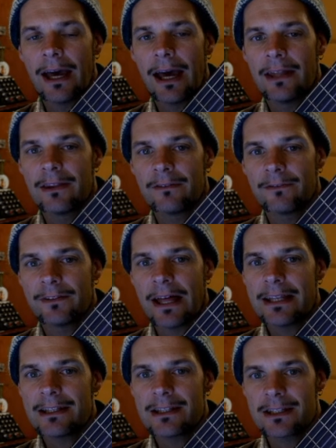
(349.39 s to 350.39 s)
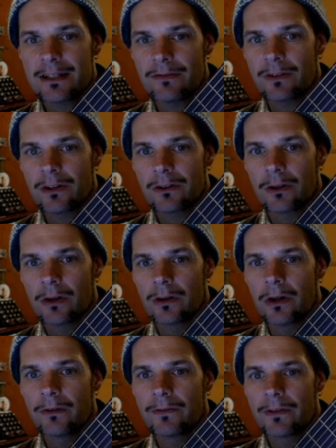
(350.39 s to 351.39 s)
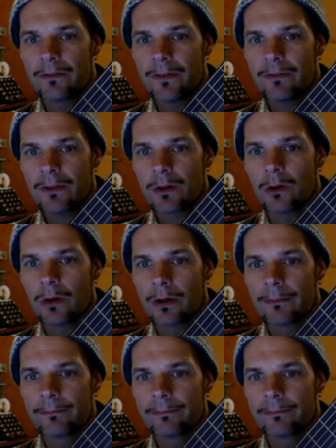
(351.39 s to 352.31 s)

and the flattened seventh note of the fifth chord,